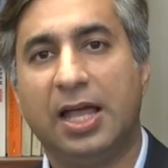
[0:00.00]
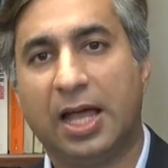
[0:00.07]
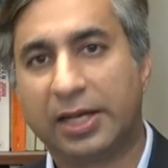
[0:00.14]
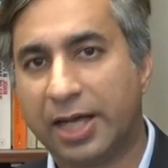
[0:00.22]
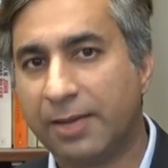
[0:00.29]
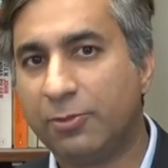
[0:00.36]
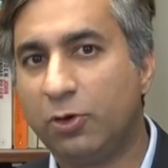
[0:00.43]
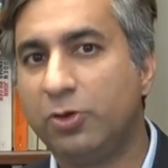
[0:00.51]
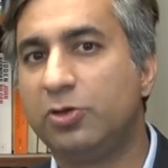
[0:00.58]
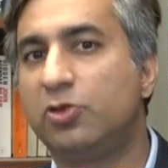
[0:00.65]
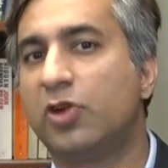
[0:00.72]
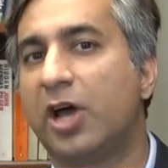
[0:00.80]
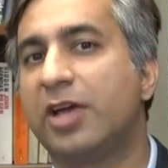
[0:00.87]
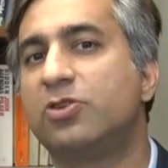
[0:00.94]
And I'm going
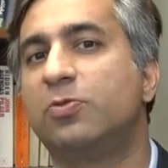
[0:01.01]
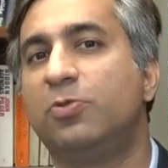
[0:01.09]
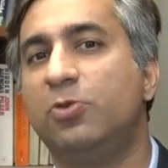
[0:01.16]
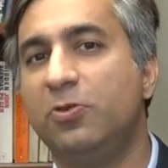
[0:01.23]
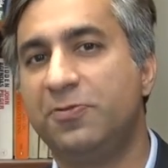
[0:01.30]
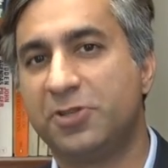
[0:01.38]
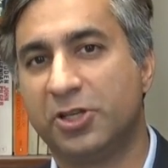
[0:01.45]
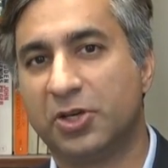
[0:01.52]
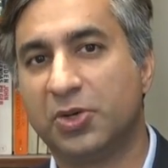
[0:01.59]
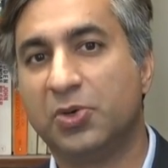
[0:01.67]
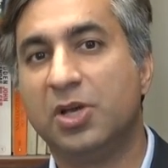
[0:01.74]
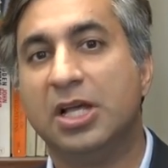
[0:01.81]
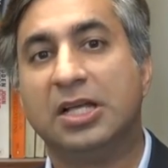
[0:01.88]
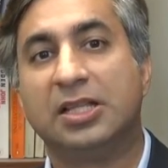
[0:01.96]
to try to prove to
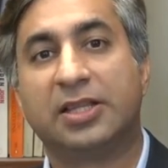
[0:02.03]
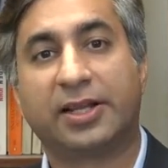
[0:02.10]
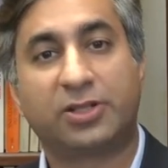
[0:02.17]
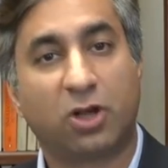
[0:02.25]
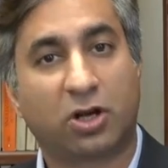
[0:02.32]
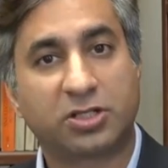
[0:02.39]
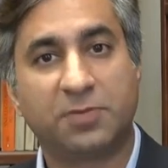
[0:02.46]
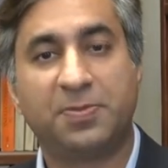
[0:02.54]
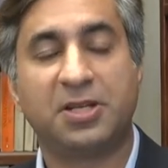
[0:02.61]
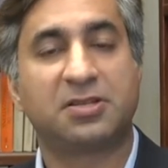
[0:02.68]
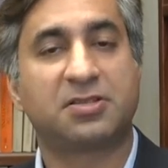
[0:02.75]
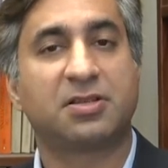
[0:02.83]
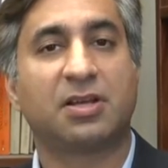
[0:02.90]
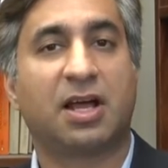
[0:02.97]
you that Dr.
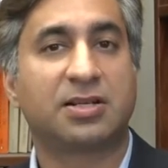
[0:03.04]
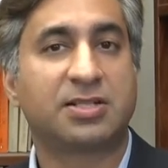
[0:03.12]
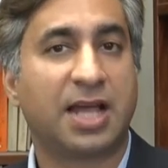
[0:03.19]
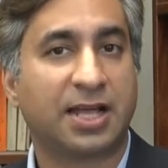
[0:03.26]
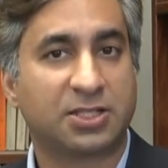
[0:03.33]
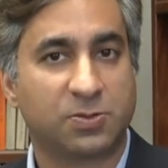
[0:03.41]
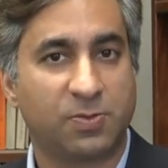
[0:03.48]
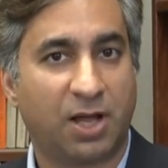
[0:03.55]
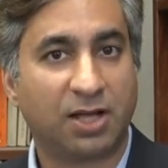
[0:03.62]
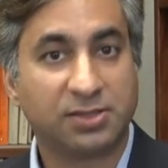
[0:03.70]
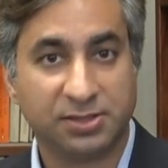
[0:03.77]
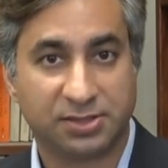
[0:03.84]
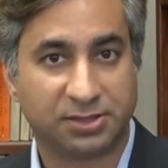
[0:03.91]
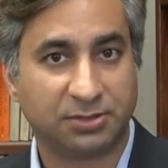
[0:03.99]
Peterson attacks
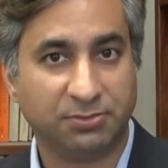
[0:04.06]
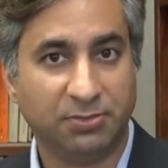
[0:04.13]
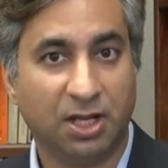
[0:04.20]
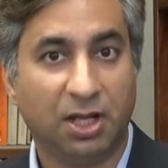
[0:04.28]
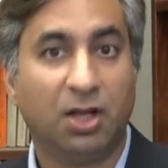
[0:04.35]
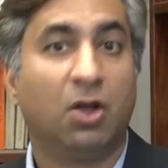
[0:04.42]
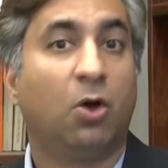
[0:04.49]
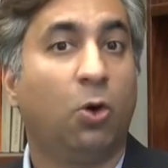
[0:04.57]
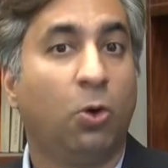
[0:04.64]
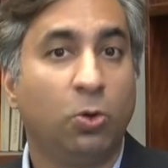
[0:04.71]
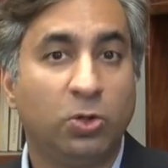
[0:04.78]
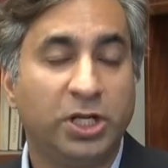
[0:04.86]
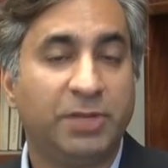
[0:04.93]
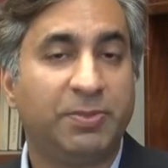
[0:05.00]
Marxism
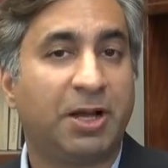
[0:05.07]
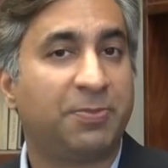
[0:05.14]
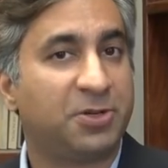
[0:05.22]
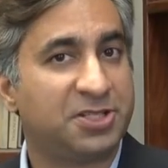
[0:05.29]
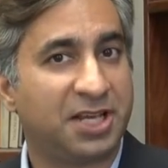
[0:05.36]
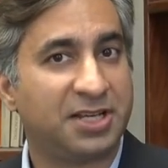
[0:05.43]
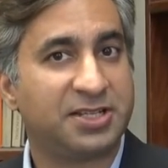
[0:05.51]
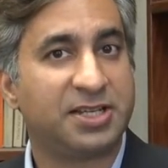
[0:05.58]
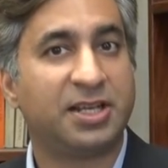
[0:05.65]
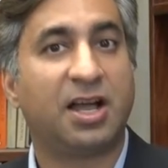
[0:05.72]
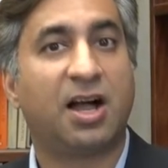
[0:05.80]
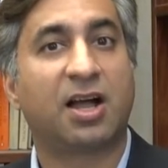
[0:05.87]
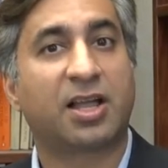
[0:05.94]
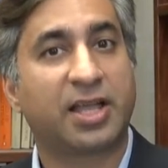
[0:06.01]
only by
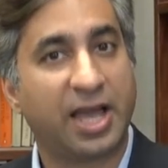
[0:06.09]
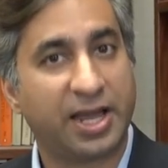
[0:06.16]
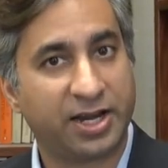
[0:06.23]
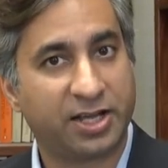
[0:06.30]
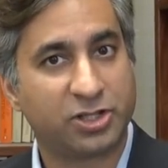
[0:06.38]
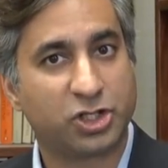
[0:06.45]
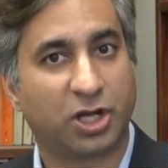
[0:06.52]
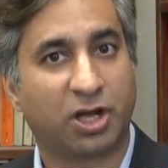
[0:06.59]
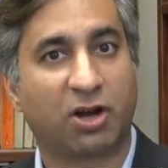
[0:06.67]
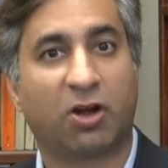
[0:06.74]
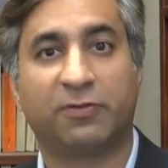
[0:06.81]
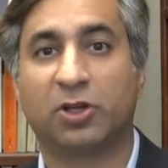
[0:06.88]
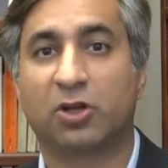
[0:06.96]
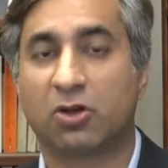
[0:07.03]
presenting a caricature
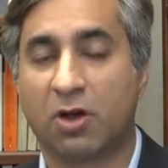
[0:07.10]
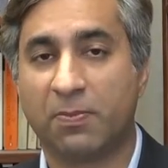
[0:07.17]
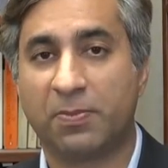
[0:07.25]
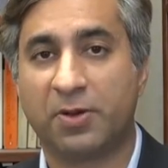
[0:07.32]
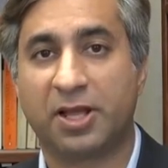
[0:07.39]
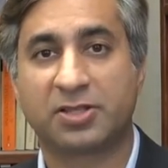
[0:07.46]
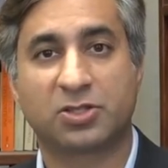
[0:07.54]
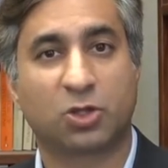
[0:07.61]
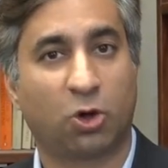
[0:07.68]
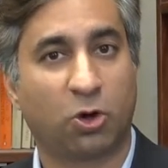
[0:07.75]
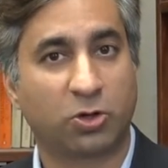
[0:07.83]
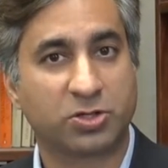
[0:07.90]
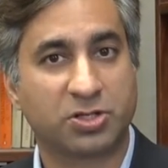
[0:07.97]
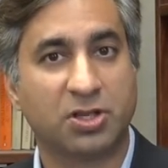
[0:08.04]
of the complex
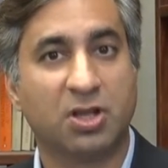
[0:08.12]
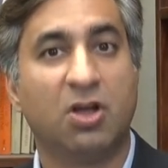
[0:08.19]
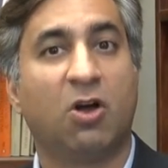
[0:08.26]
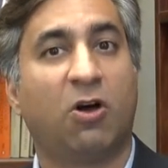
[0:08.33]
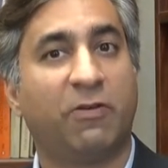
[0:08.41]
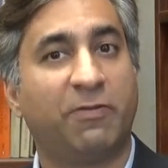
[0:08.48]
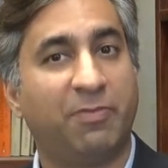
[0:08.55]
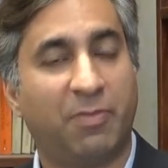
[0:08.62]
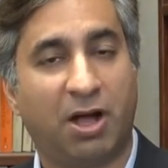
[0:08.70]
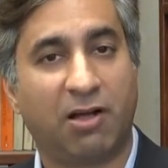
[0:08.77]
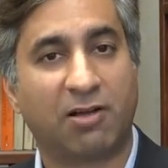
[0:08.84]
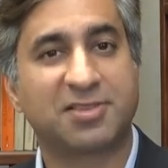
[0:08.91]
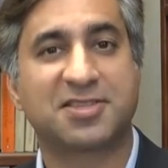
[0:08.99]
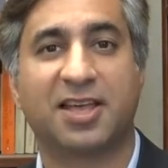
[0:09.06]
thoughts of
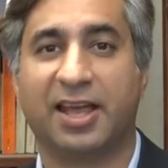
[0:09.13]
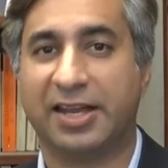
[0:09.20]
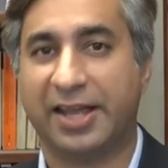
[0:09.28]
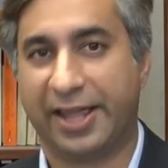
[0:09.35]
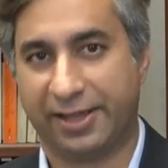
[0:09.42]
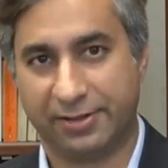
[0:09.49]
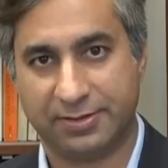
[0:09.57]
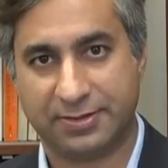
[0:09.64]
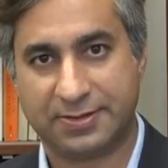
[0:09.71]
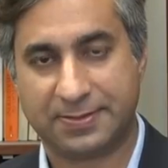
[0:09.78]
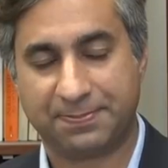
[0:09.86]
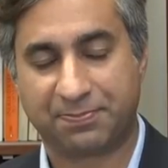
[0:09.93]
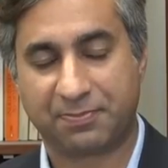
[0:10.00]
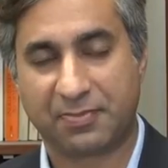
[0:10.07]
Marx and
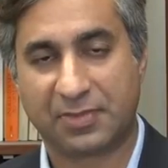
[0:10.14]
Engels.